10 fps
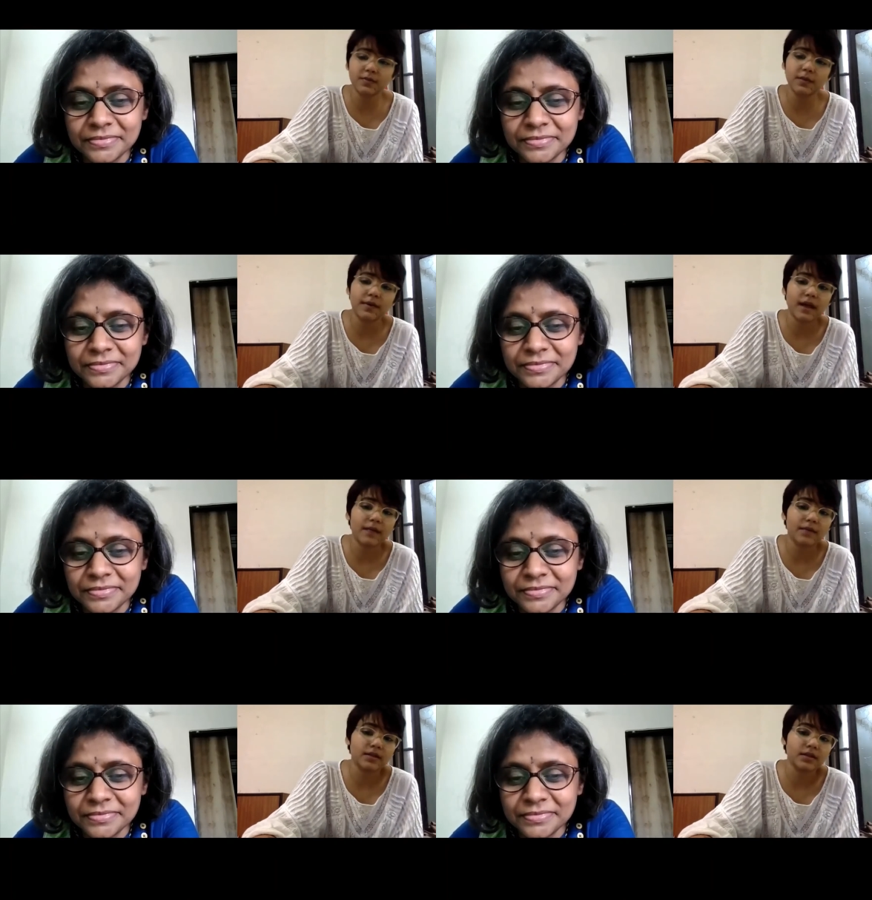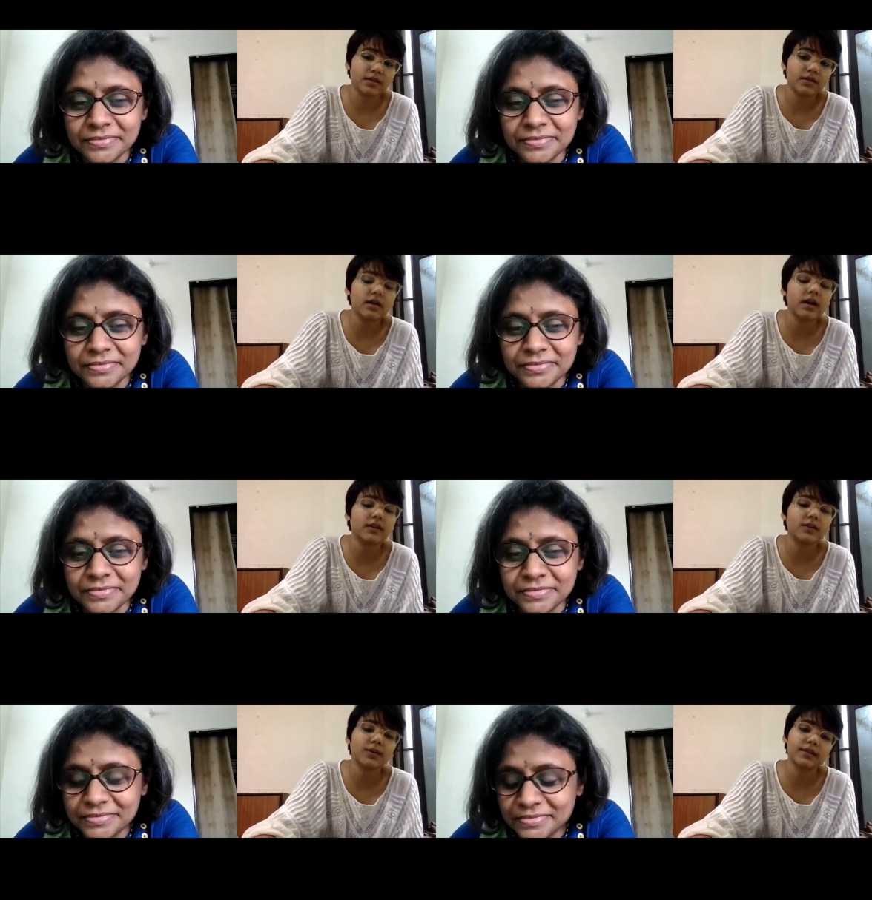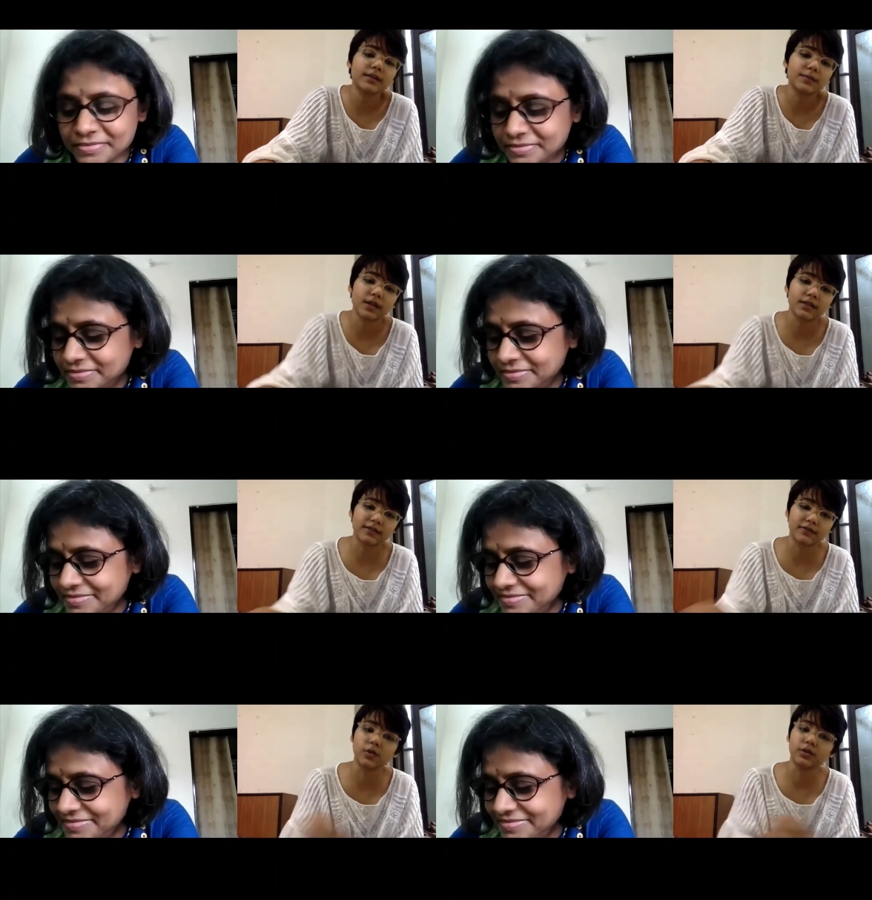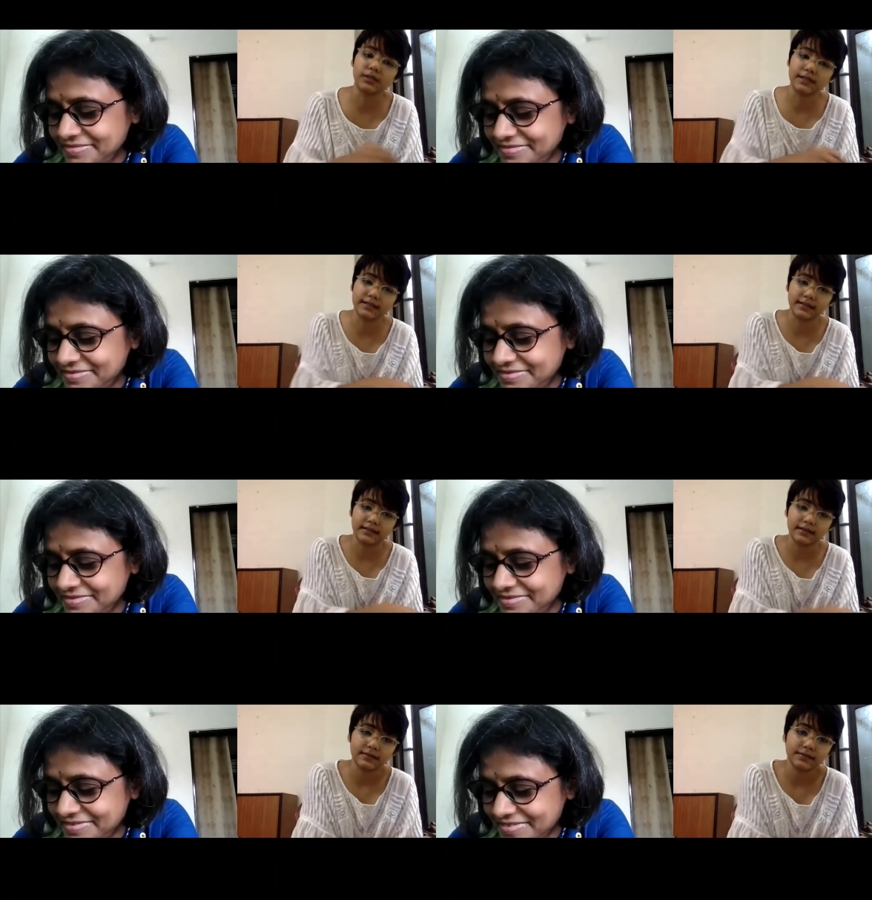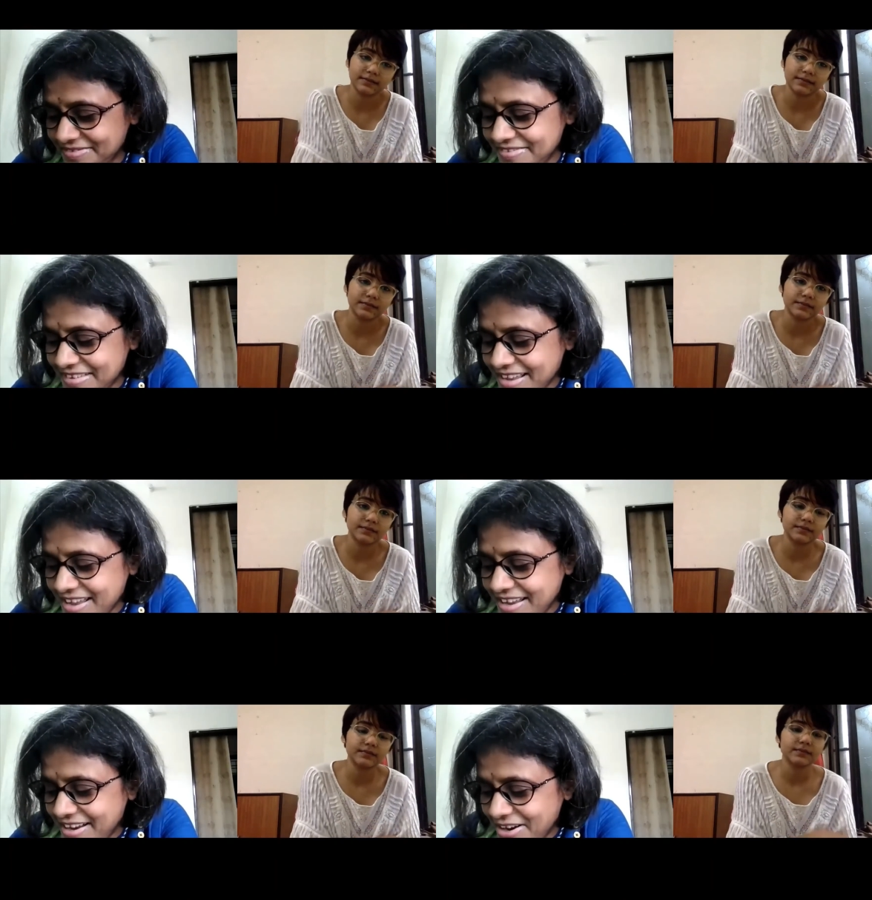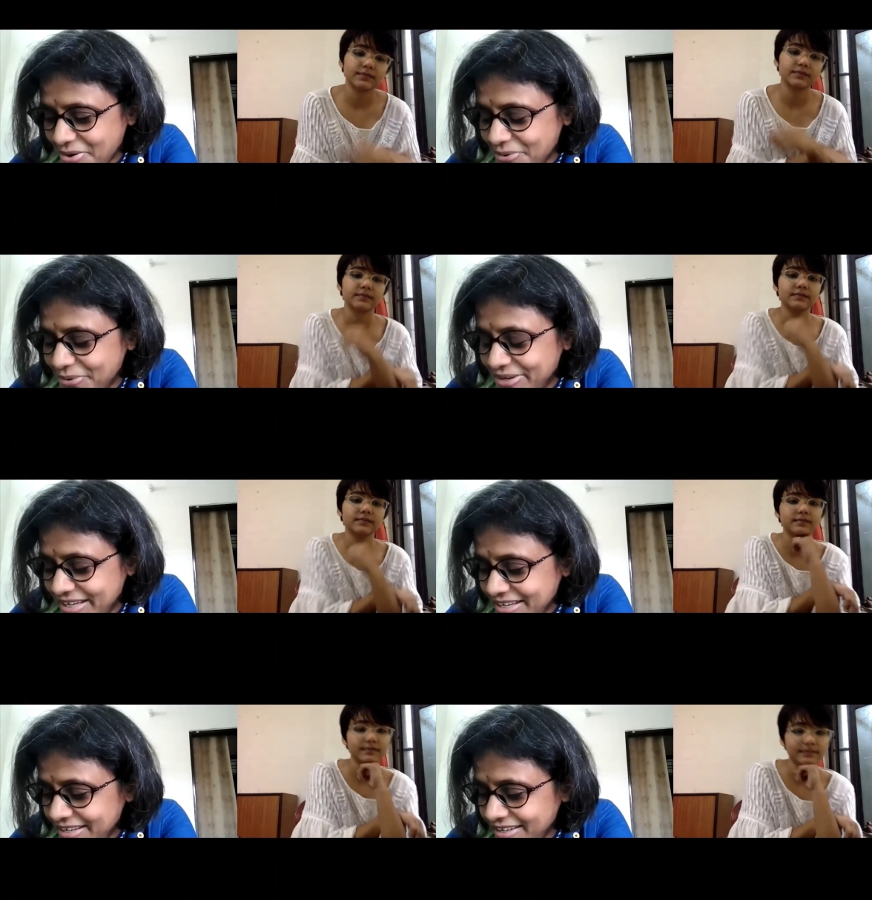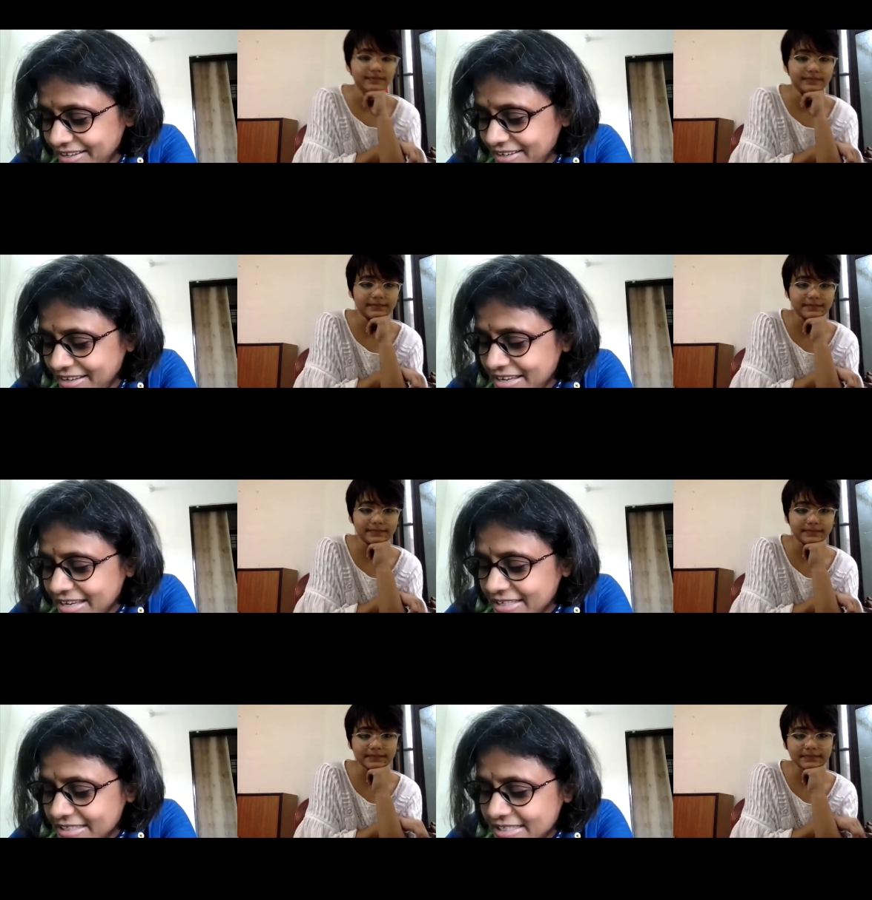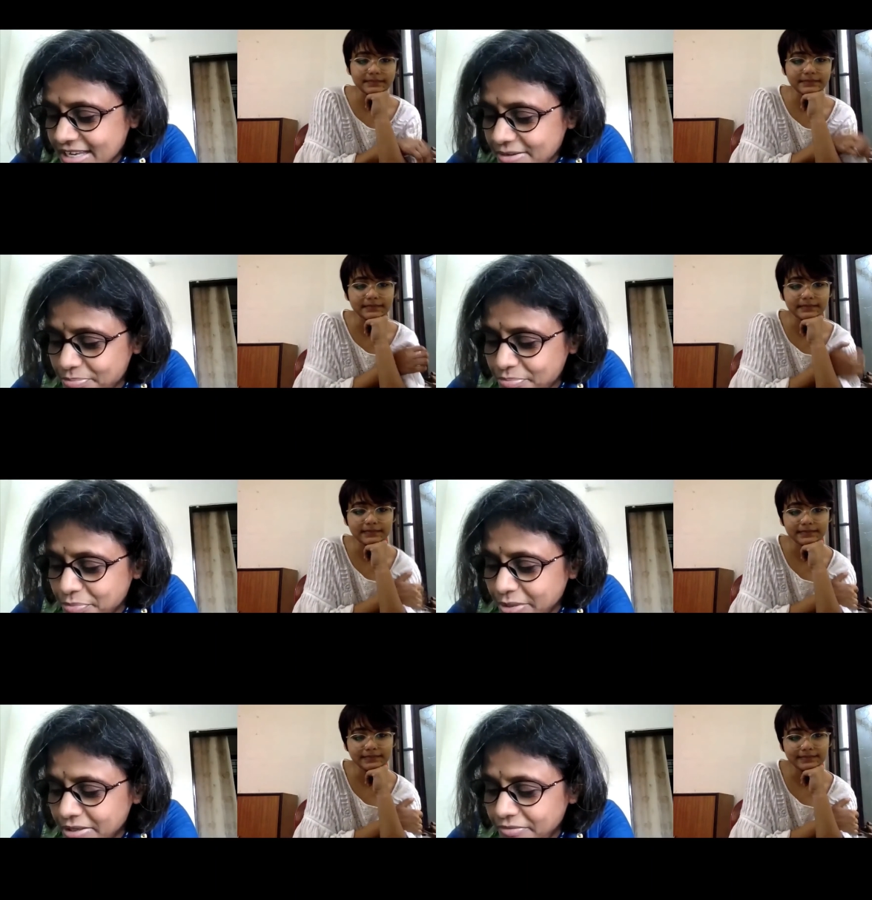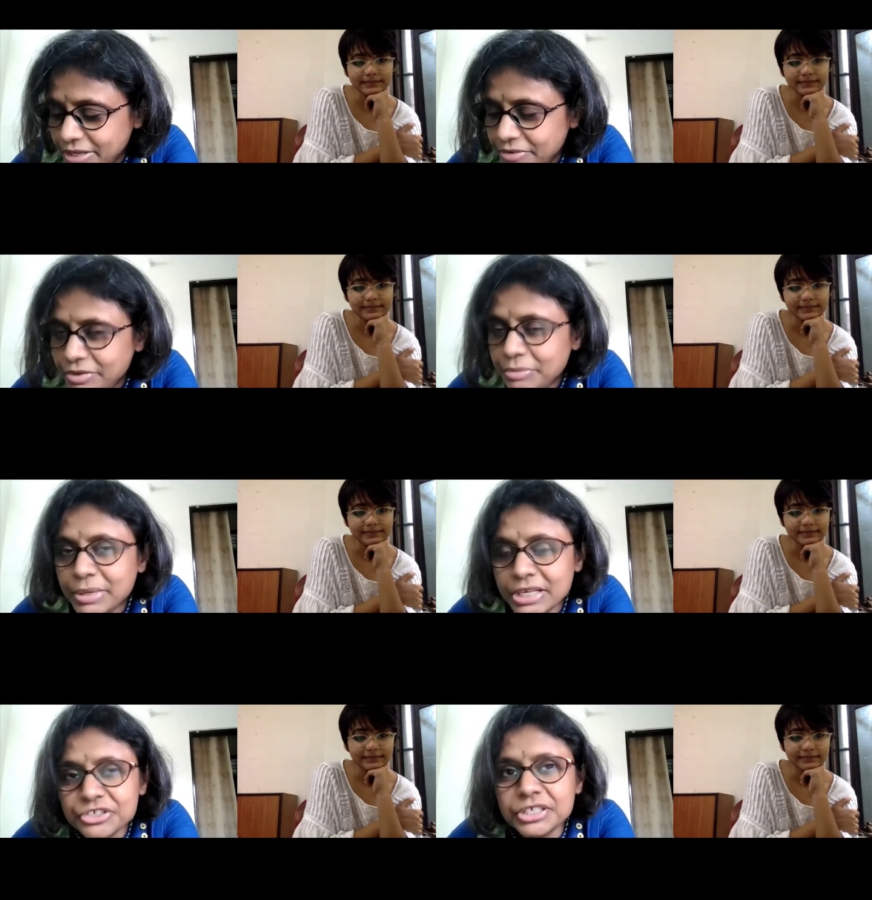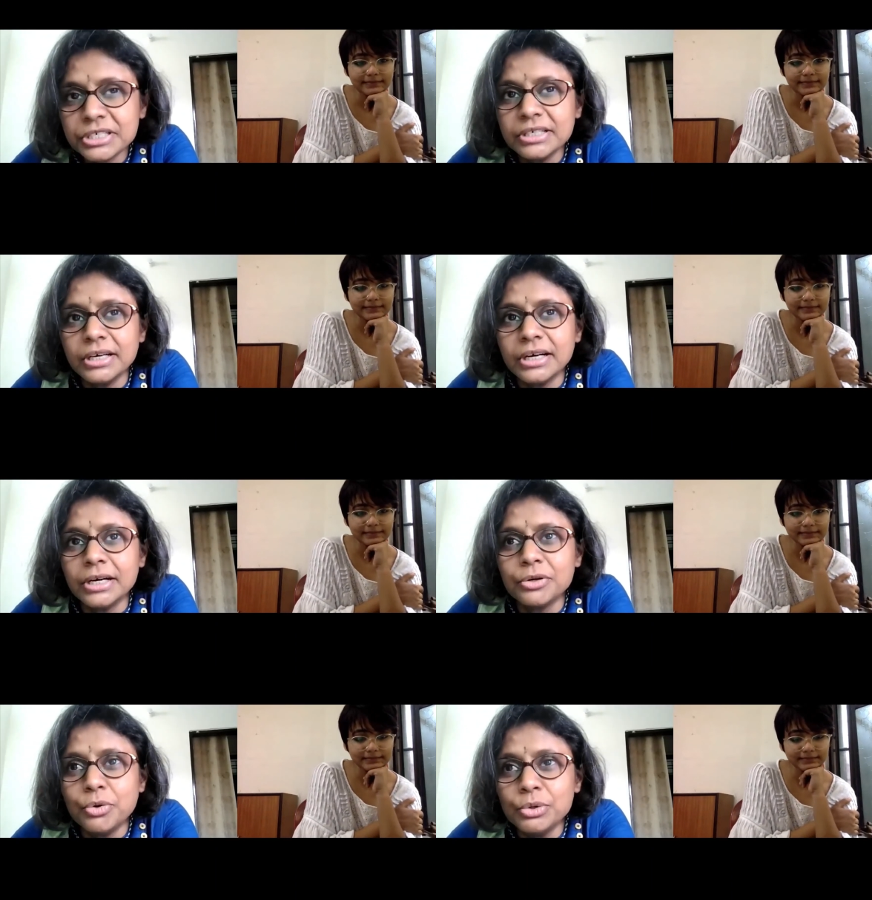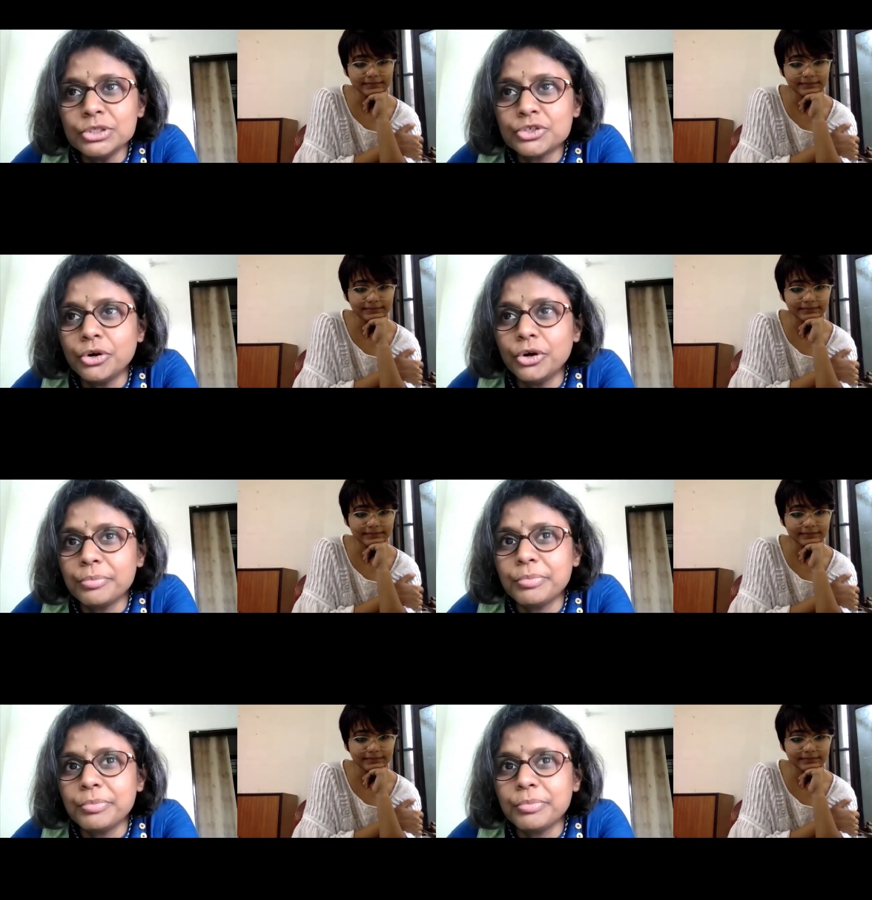Speaker 1: parameters to otherwise subjective goals?
Speaker 2: Okay. See, when we measure uh, goals or